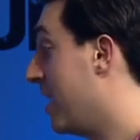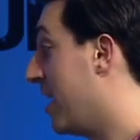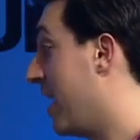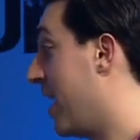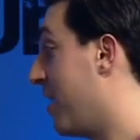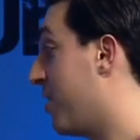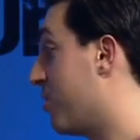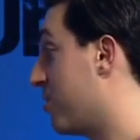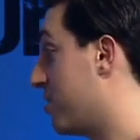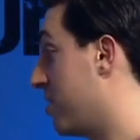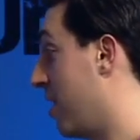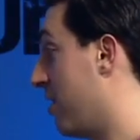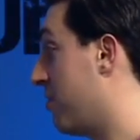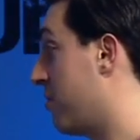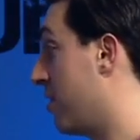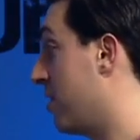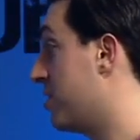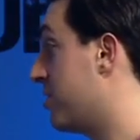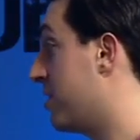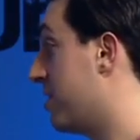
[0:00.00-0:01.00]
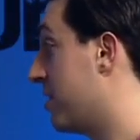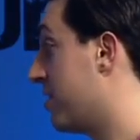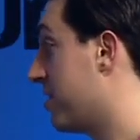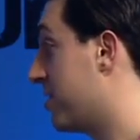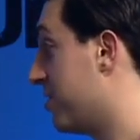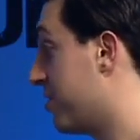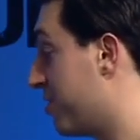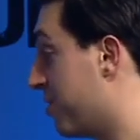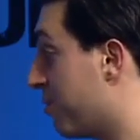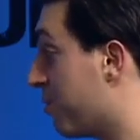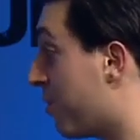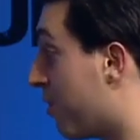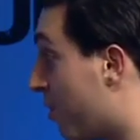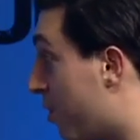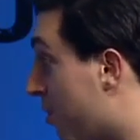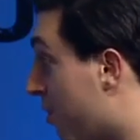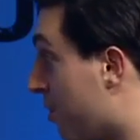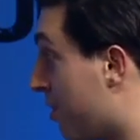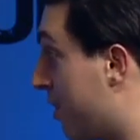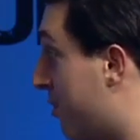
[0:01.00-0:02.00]
eight are software engineers. And so we're
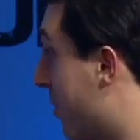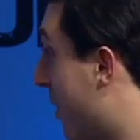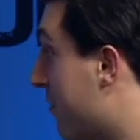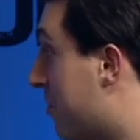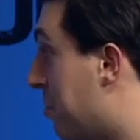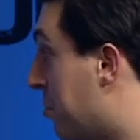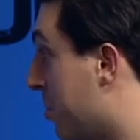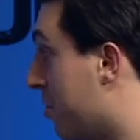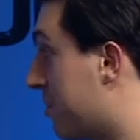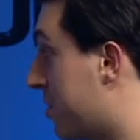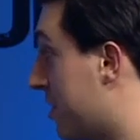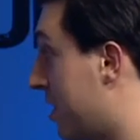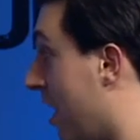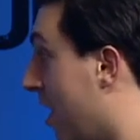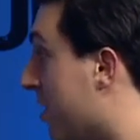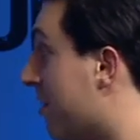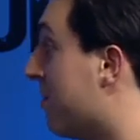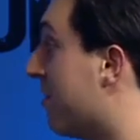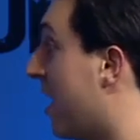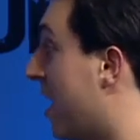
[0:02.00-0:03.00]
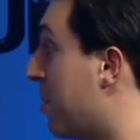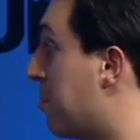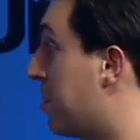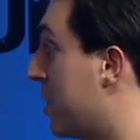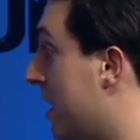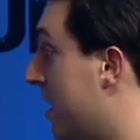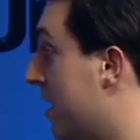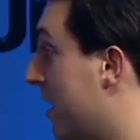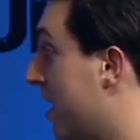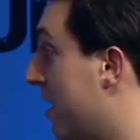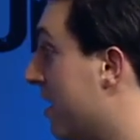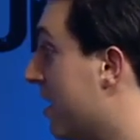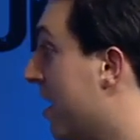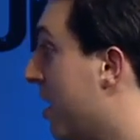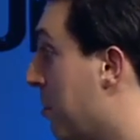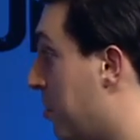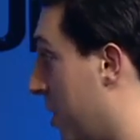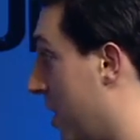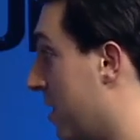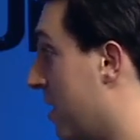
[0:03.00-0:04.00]
early. We haven't built a ton of I P yet,
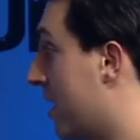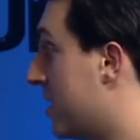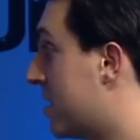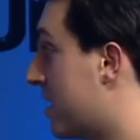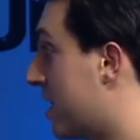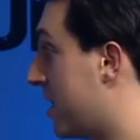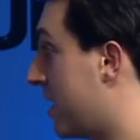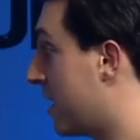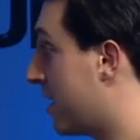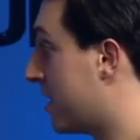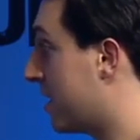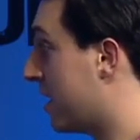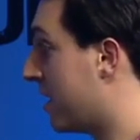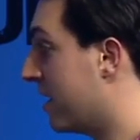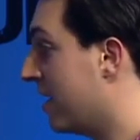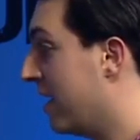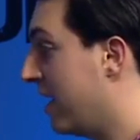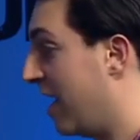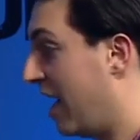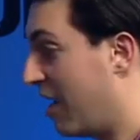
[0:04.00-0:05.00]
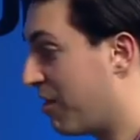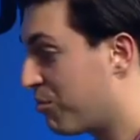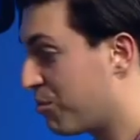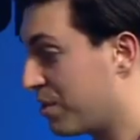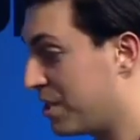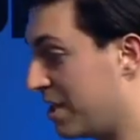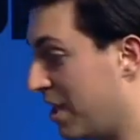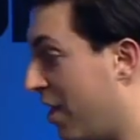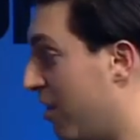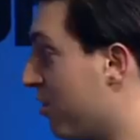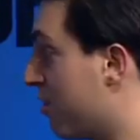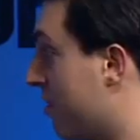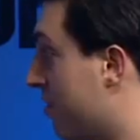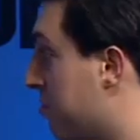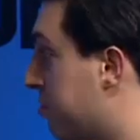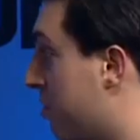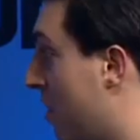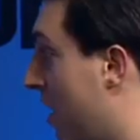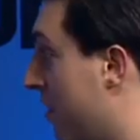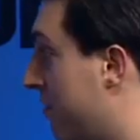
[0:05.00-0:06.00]
but I'd like to think that every dollar of
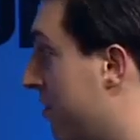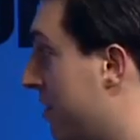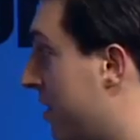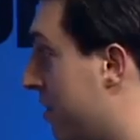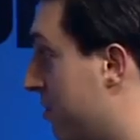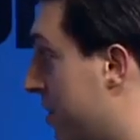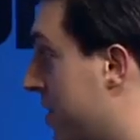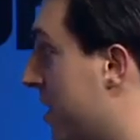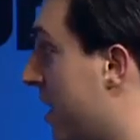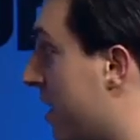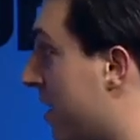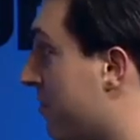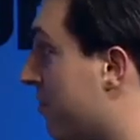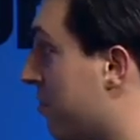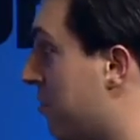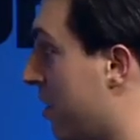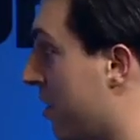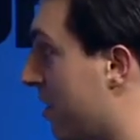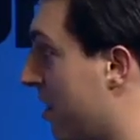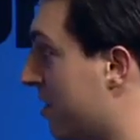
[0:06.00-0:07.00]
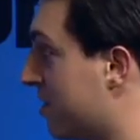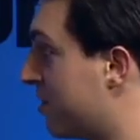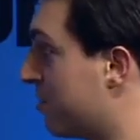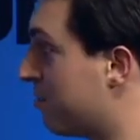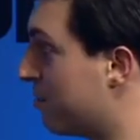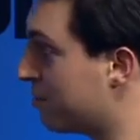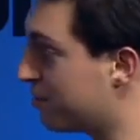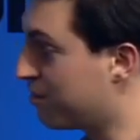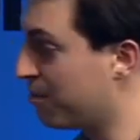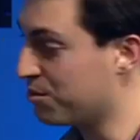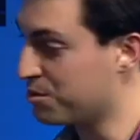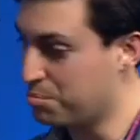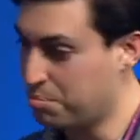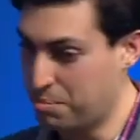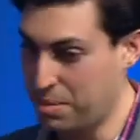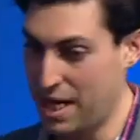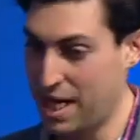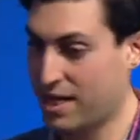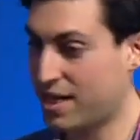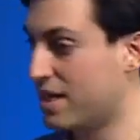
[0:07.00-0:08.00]
profit that we take in from our customers goes
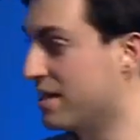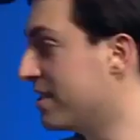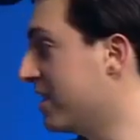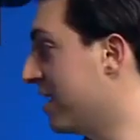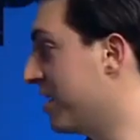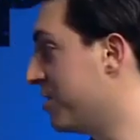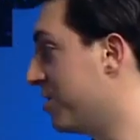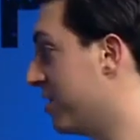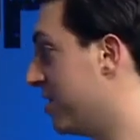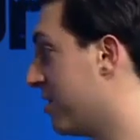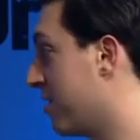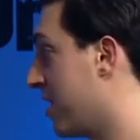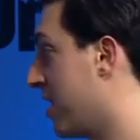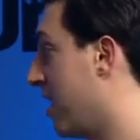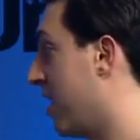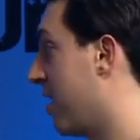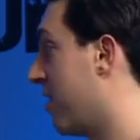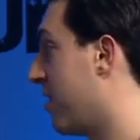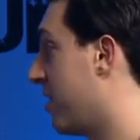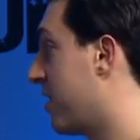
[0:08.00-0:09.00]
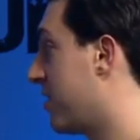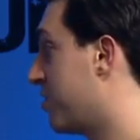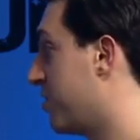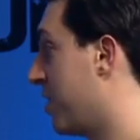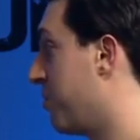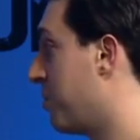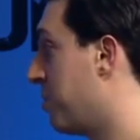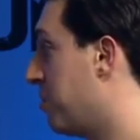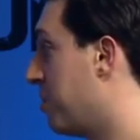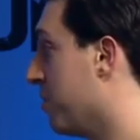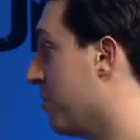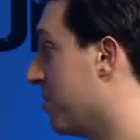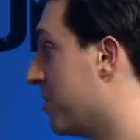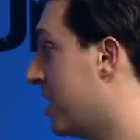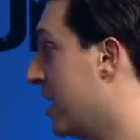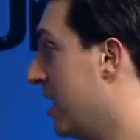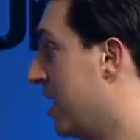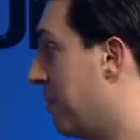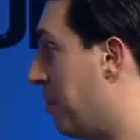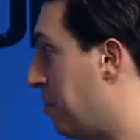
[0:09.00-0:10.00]
back into engineering hiring so that we build
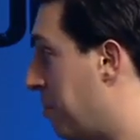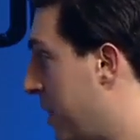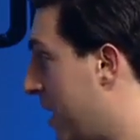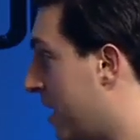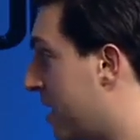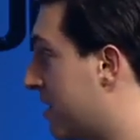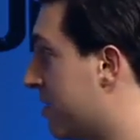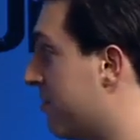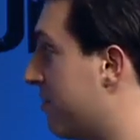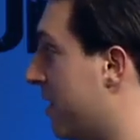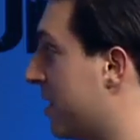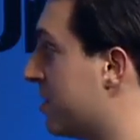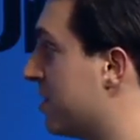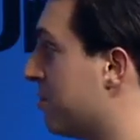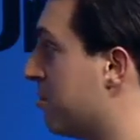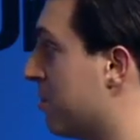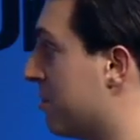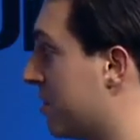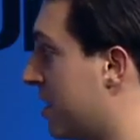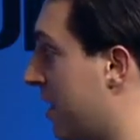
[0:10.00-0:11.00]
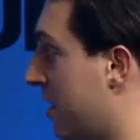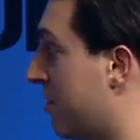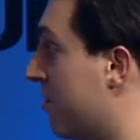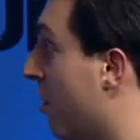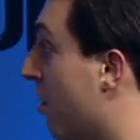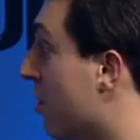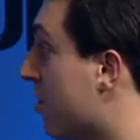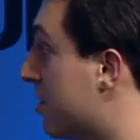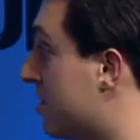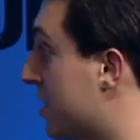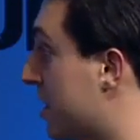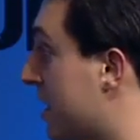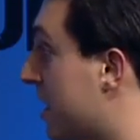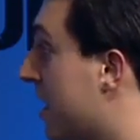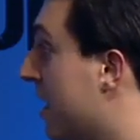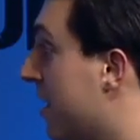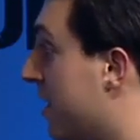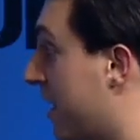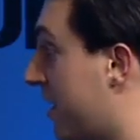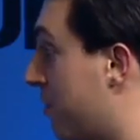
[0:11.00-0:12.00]
big defensible technology
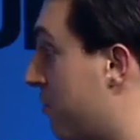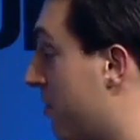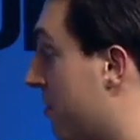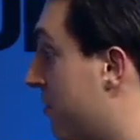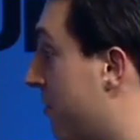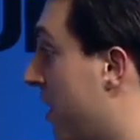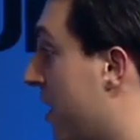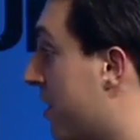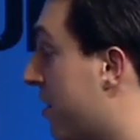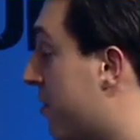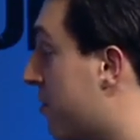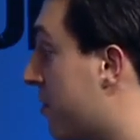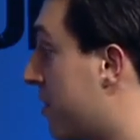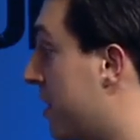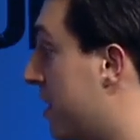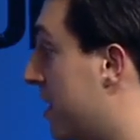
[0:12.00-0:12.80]
that can refine three D